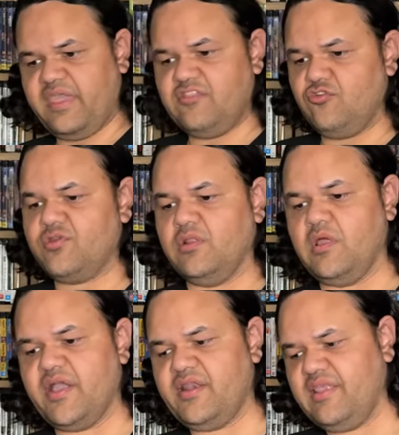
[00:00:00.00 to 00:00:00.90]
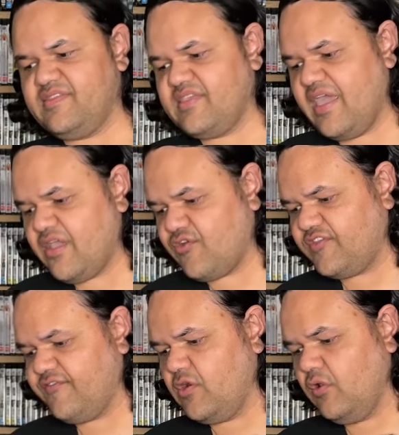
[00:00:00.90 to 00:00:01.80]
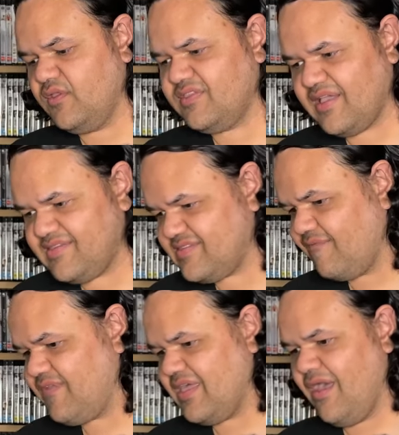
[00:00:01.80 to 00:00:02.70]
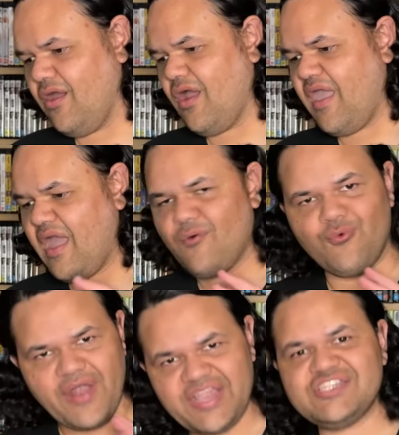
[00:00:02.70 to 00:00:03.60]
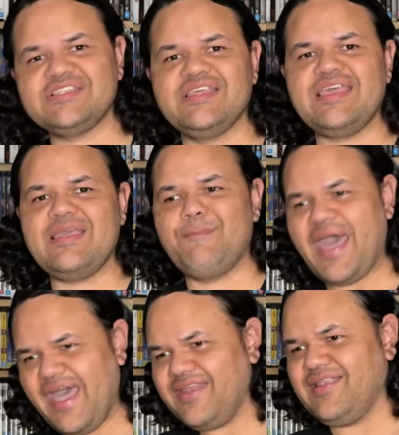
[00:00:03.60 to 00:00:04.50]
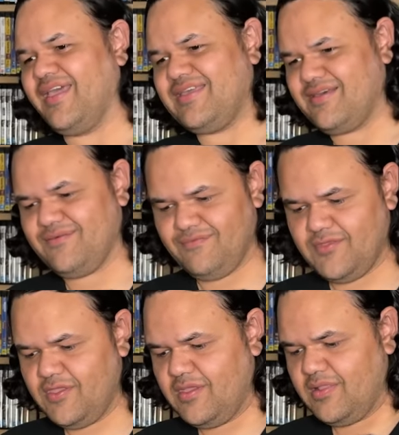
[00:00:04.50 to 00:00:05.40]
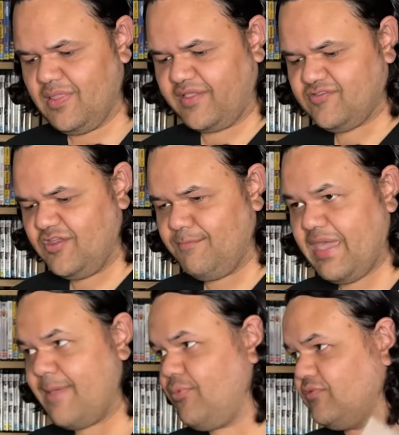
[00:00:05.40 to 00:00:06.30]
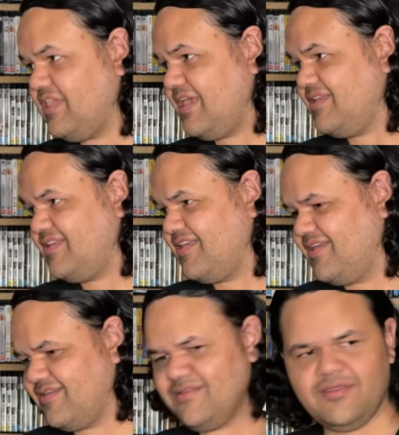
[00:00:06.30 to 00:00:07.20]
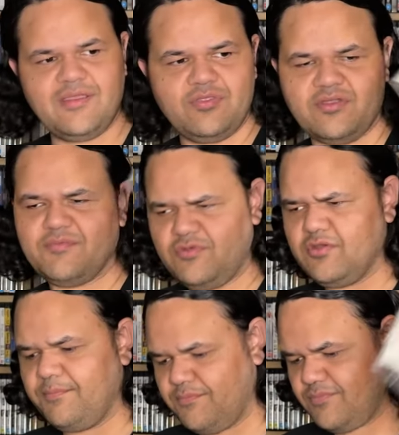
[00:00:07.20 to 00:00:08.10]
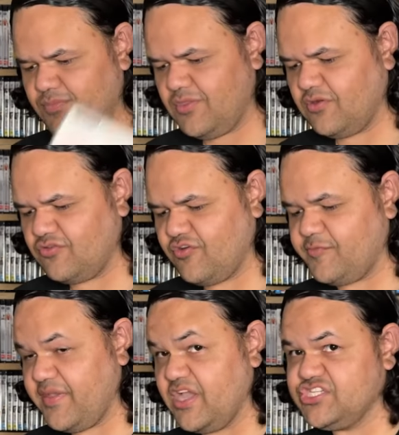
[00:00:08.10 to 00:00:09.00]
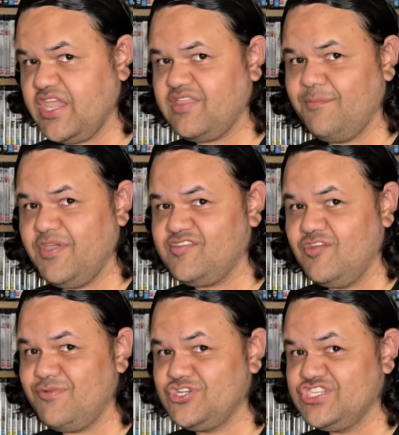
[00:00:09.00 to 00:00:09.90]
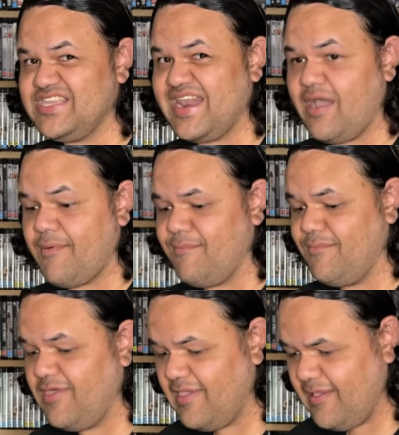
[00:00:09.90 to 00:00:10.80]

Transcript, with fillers: They can do it online. Let's say Christopher Nolan does something outrageously bad, like like certain people did. Not, not, not Notorious B I G, the person who produced that album.